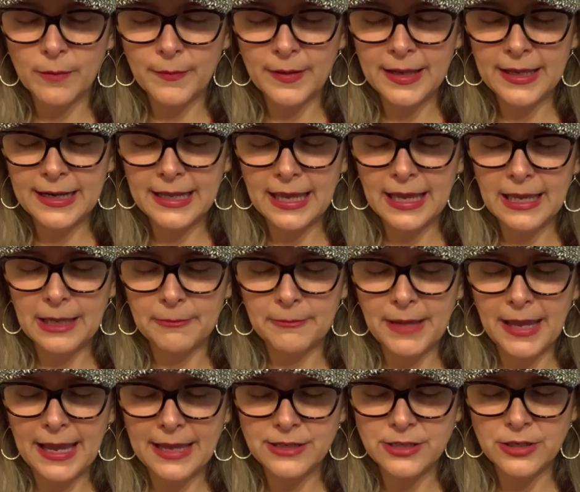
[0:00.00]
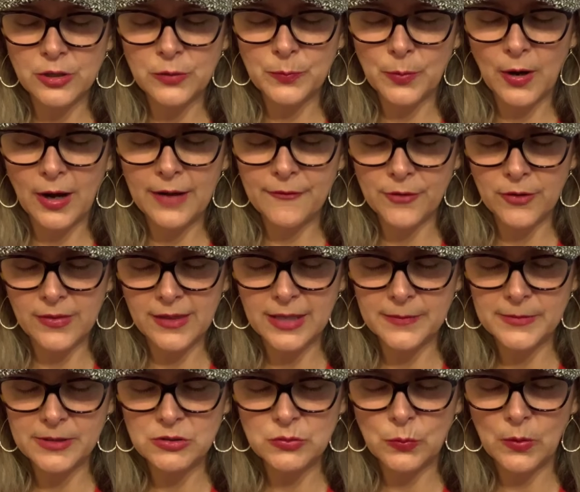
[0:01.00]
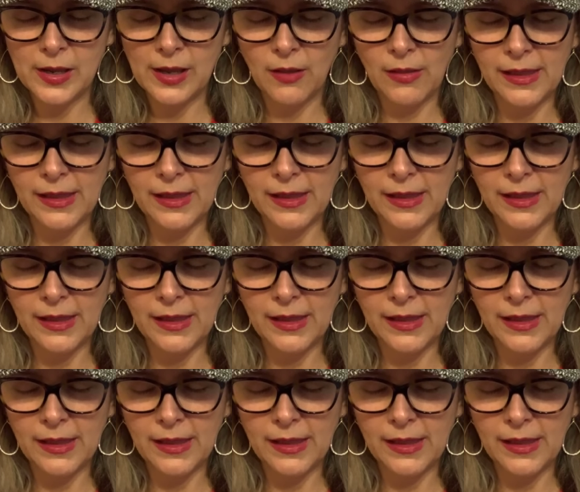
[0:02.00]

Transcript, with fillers: but um, I do pray for them as well.